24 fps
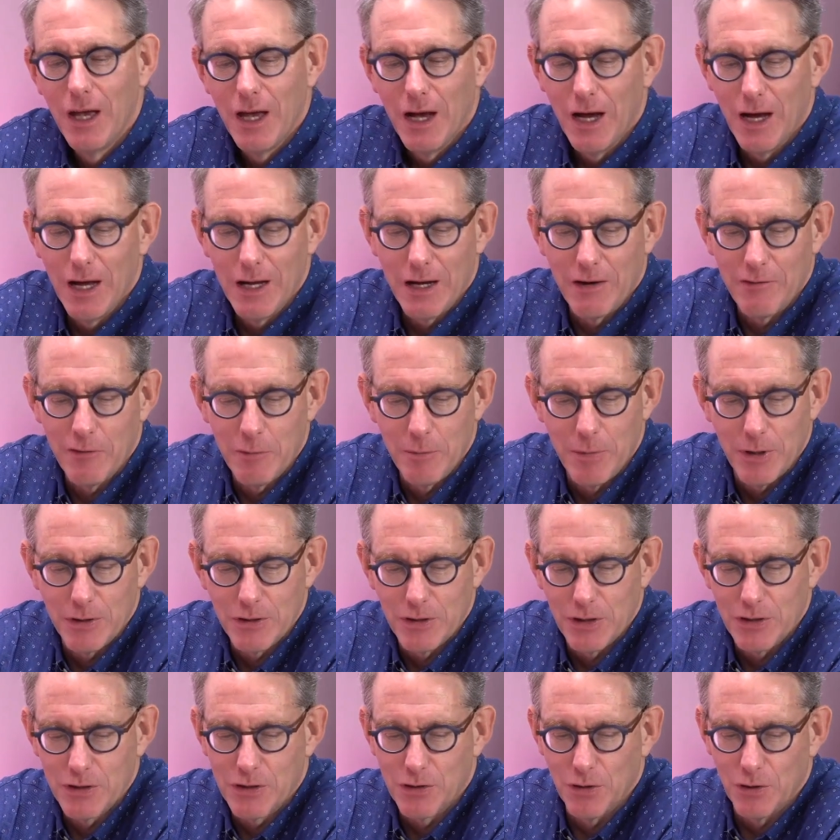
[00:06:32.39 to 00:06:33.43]
And every
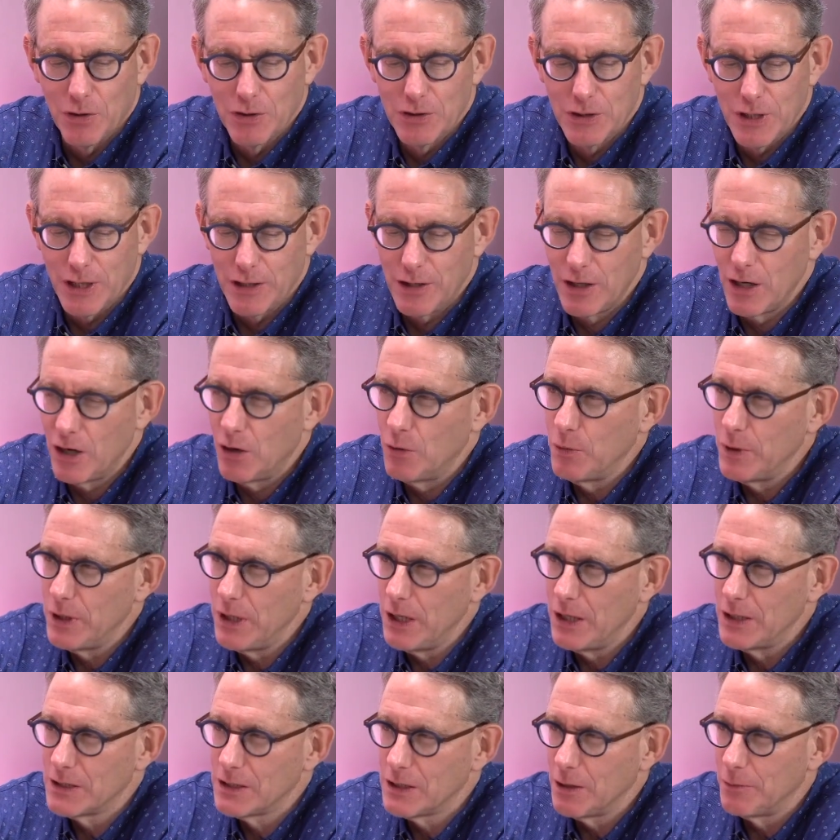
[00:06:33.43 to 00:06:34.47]
business school is saying, we
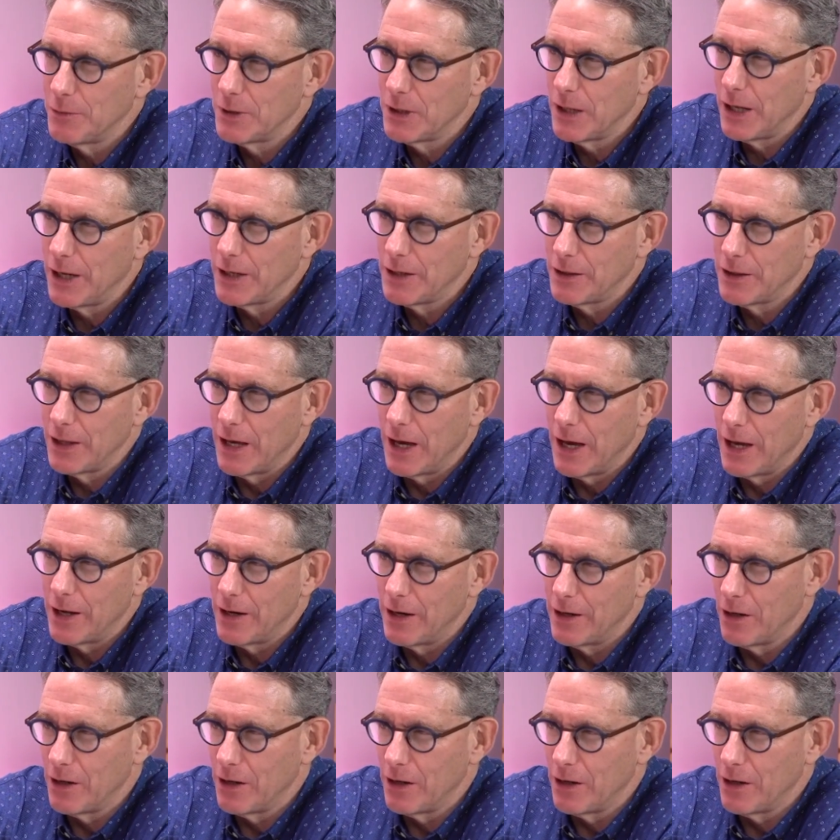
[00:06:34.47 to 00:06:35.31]
need someone like that.